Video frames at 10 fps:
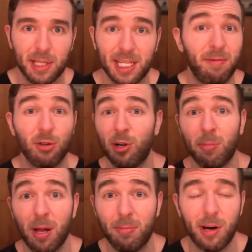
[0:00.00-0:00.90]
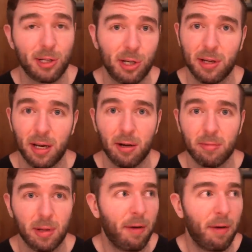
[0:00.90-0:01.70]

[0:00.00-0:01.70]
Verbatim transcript: It doesn't even show your blood pressure, you know?